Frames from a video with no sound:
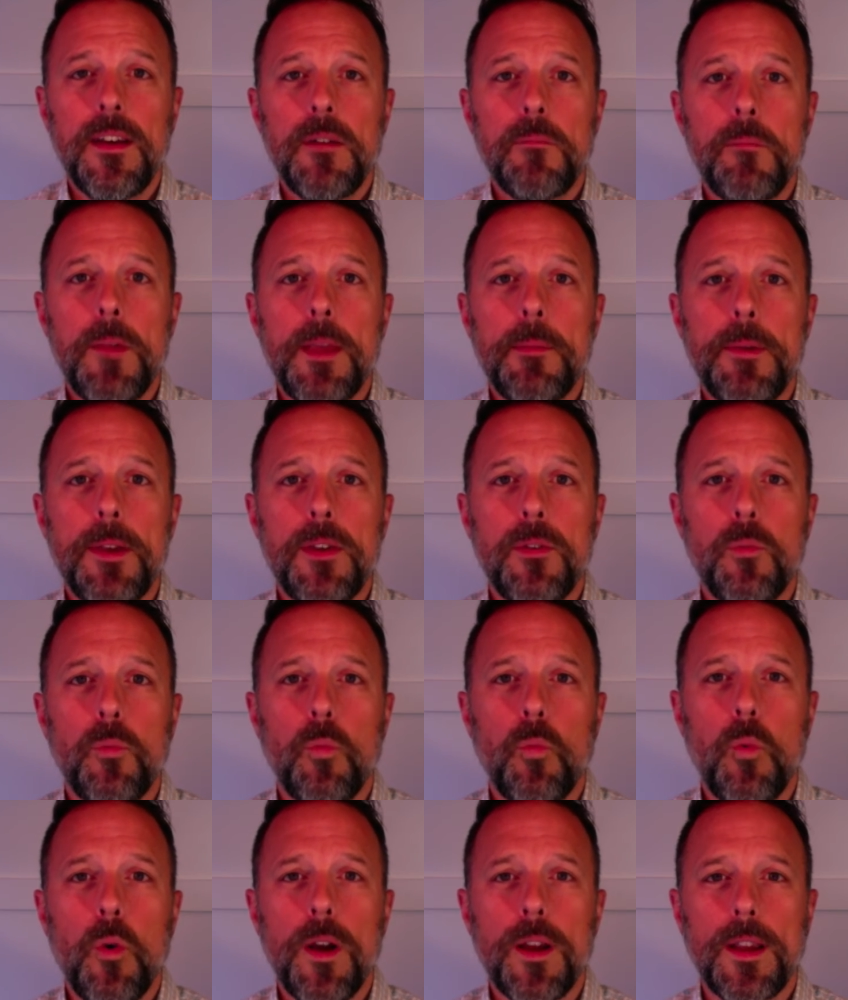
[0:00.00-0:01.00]
maybe
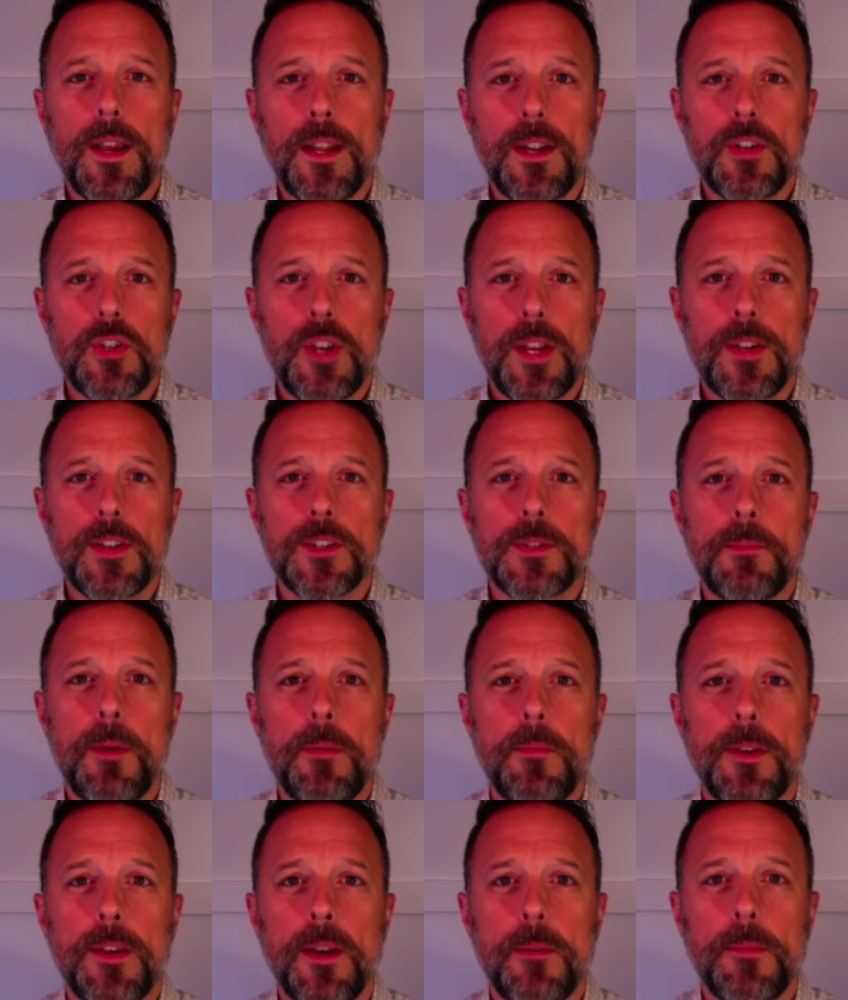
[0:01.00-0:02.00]
what kind of changes might
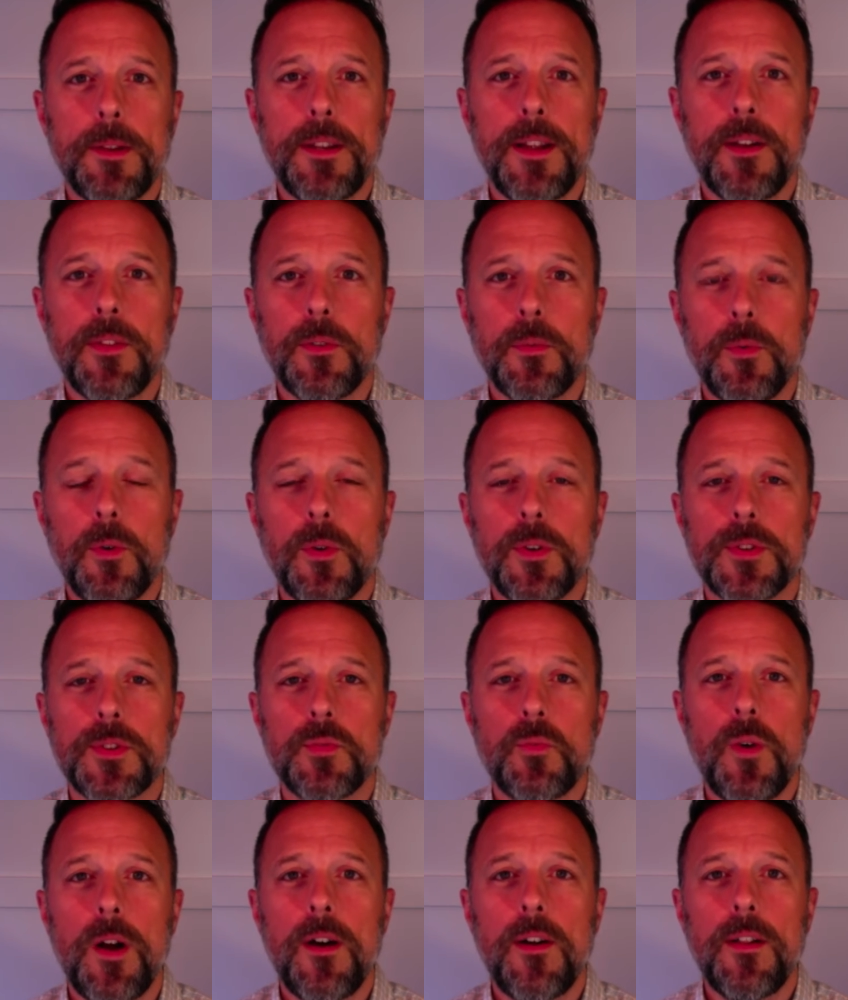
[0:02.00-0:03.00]
be coming down the road as
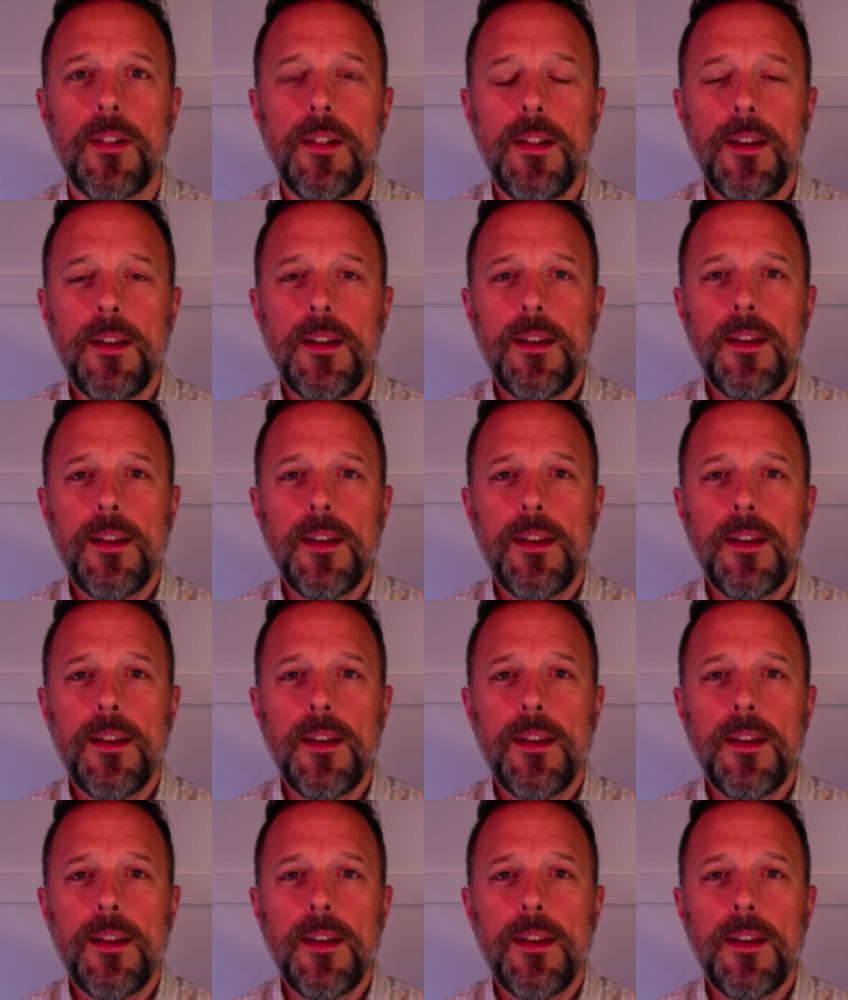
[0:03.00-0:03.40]
well,